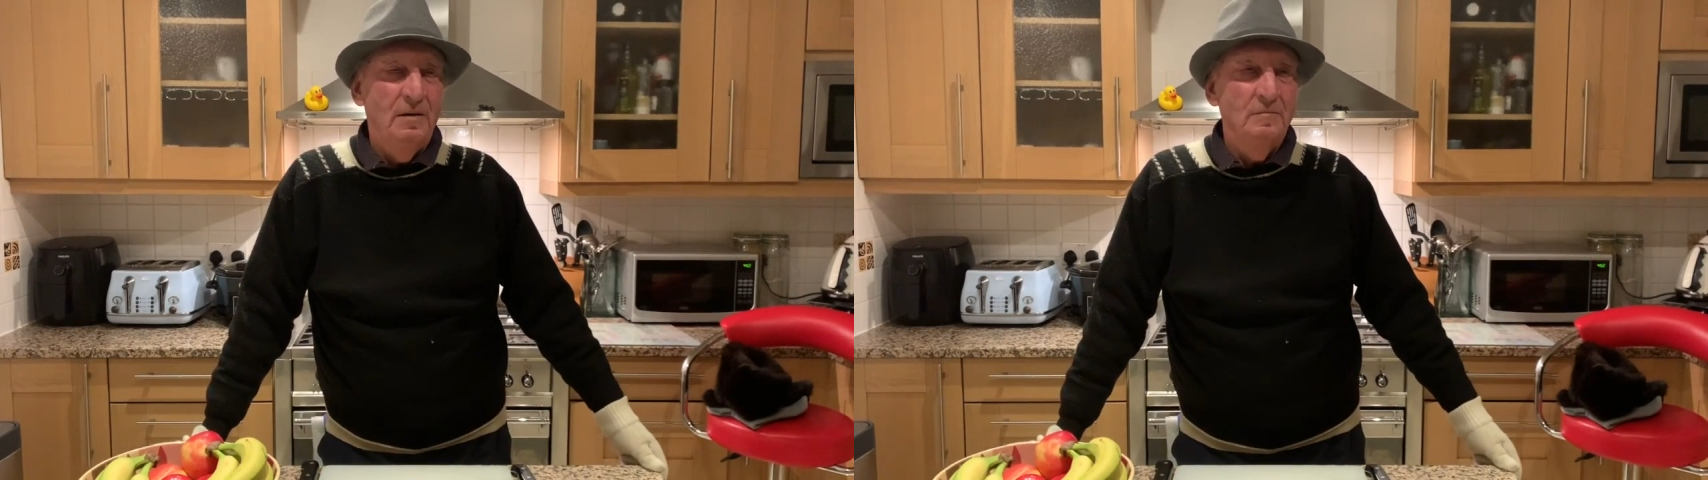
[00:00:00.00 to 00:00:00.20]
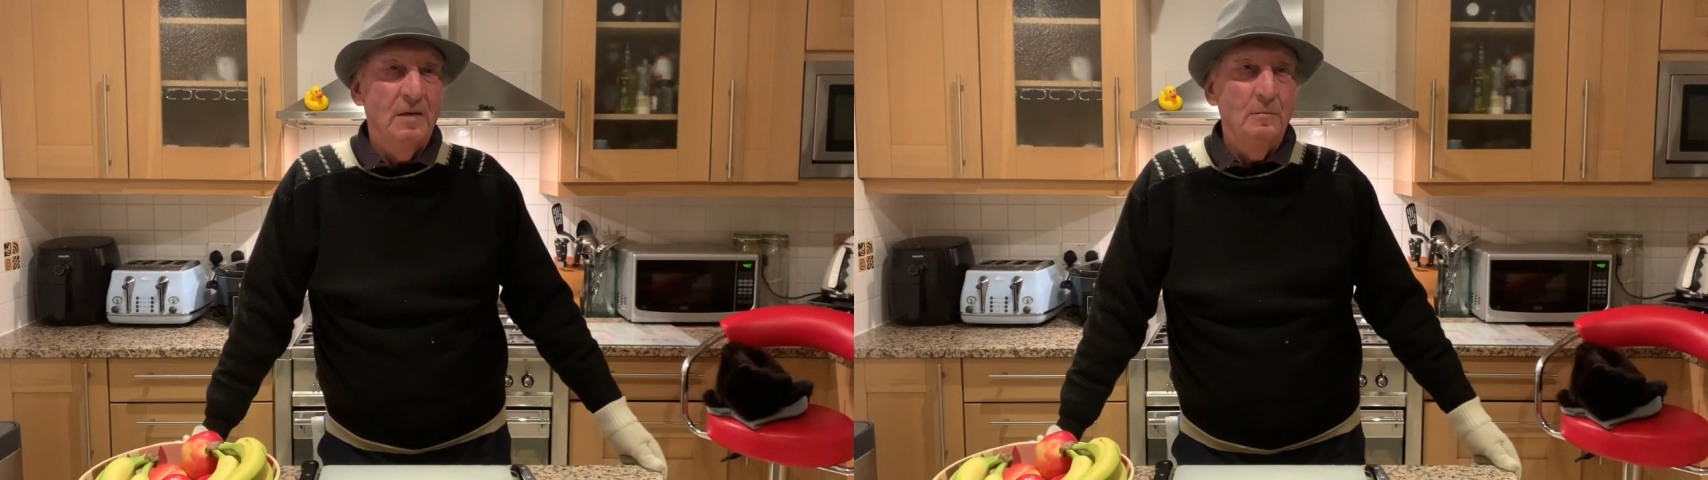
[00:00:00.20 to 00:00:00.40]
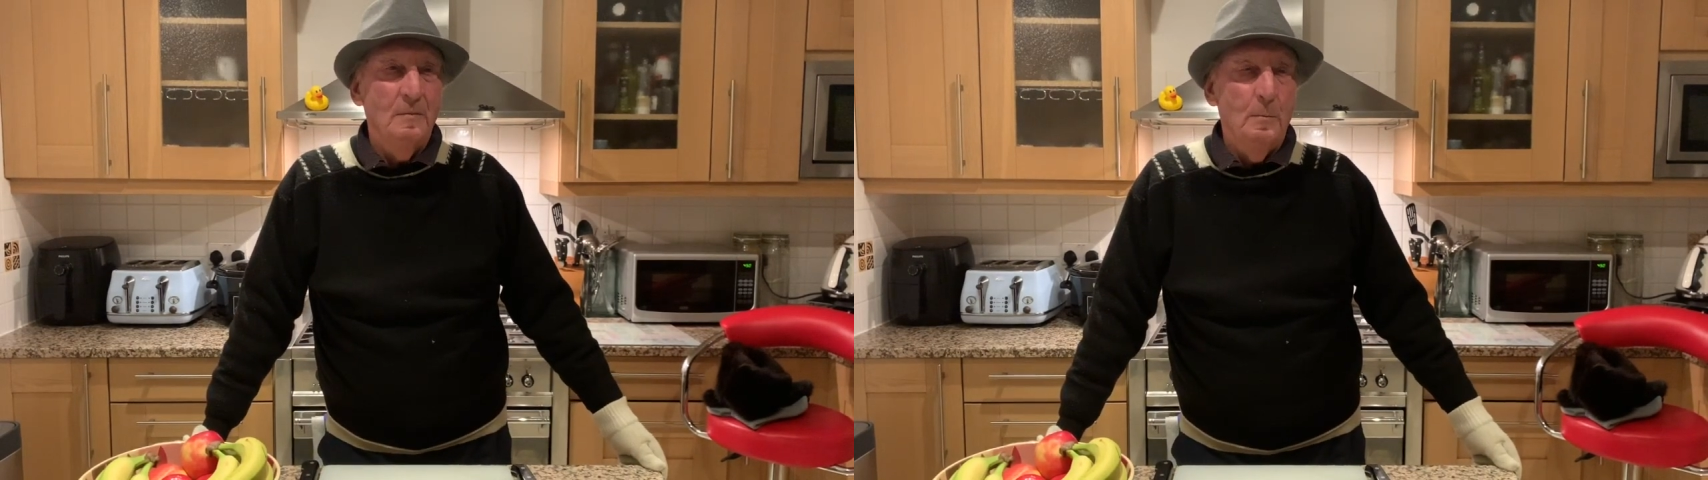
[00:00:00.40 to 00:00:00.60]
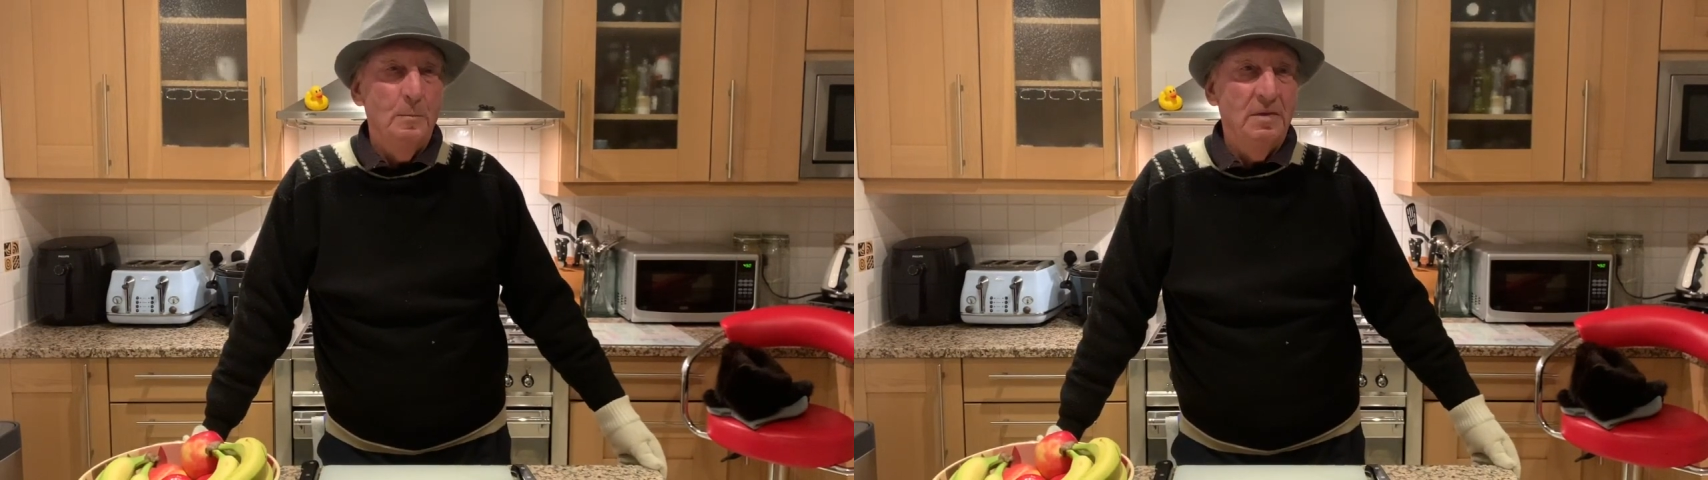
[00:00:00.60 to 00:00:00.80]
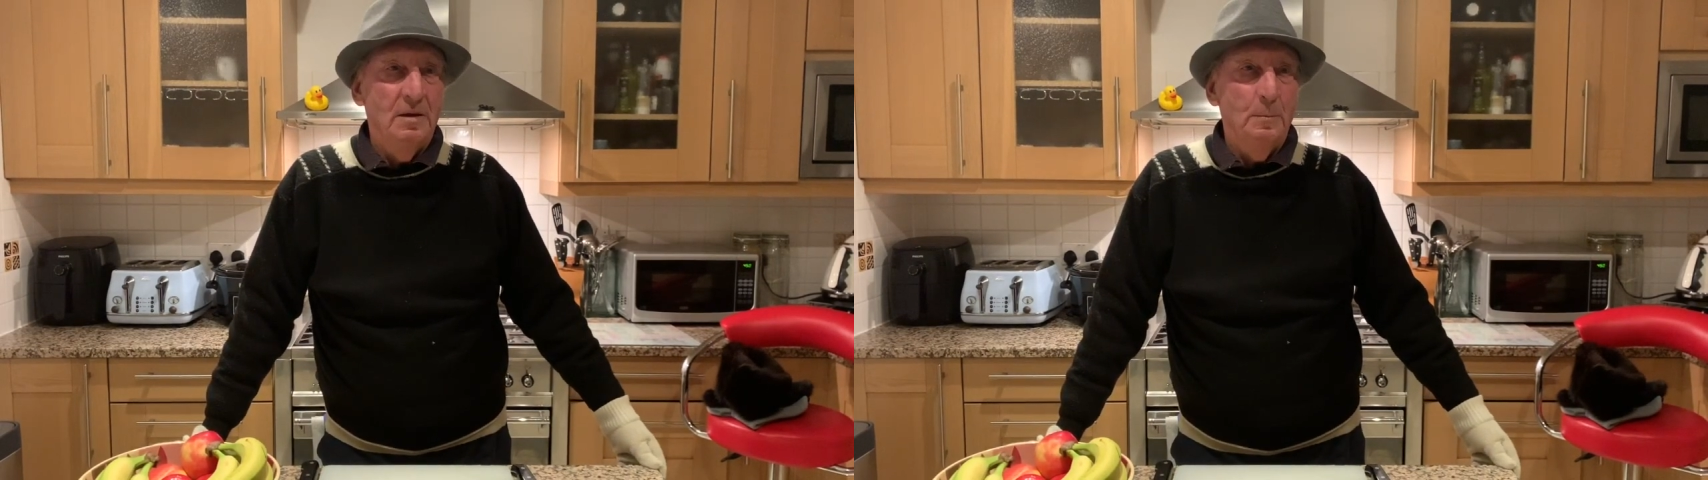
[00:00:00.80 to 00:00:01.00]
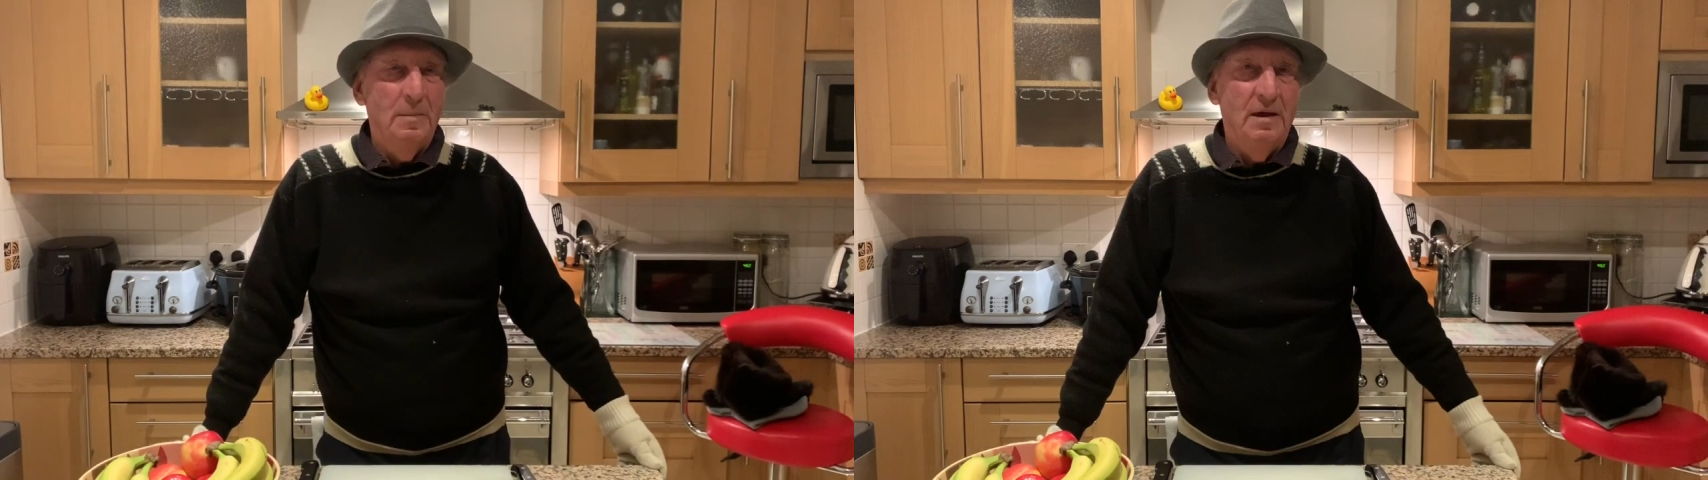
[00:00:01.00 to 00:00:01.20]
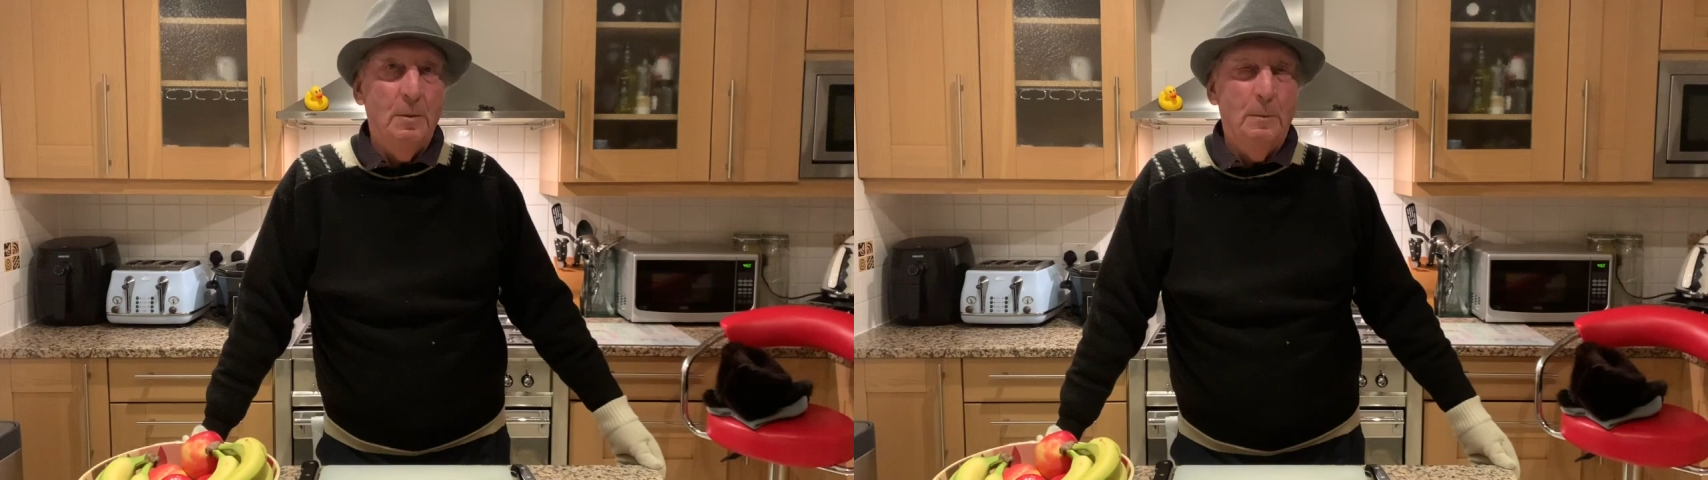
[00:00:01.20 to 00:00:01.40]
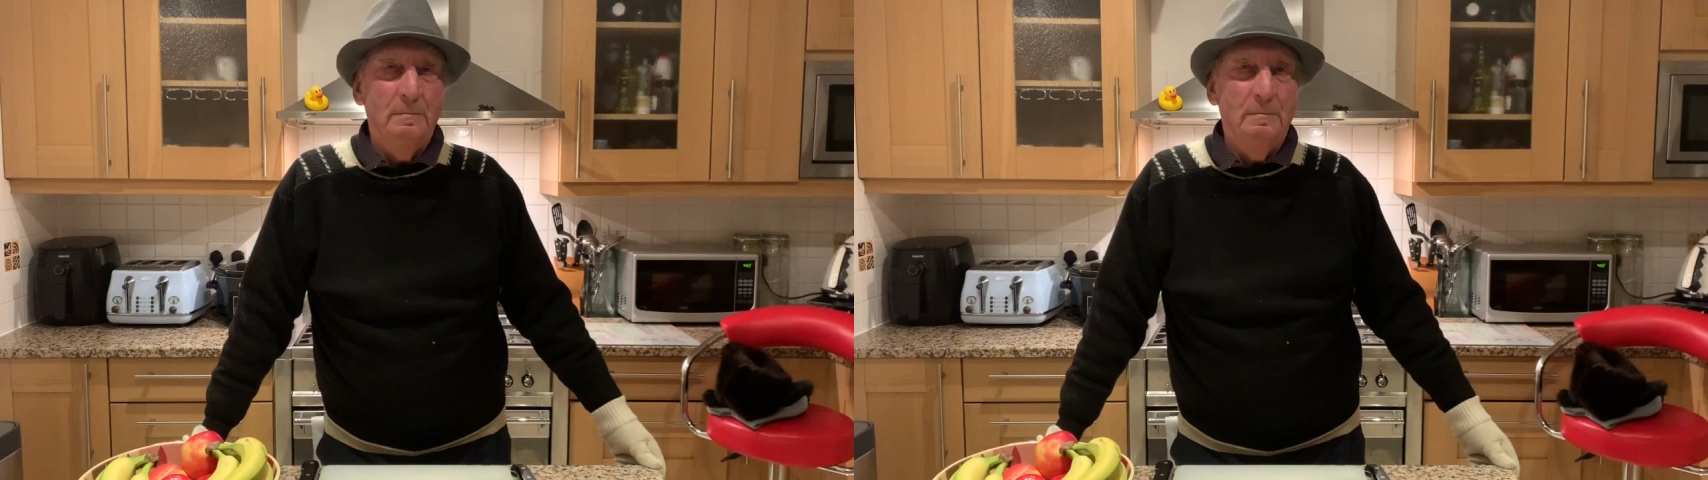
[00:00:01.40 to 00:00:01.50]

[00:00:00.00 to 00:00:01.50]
Yeah. What would